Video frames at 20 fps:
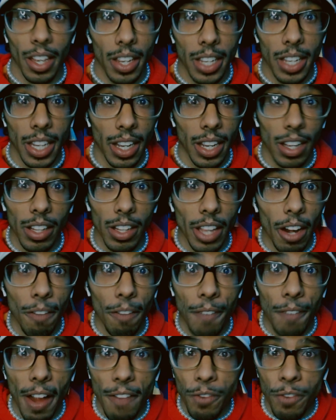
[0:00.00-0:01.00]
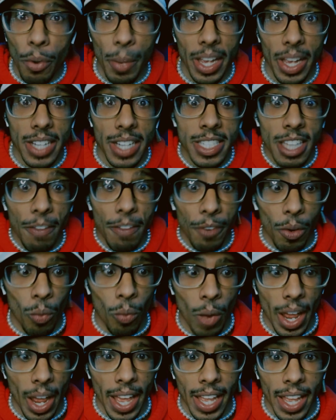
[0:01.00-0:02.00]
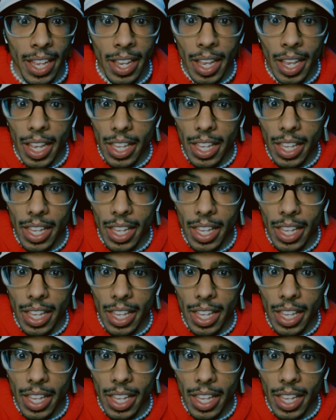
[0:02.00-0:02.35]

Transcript: can clarify it for me a different way,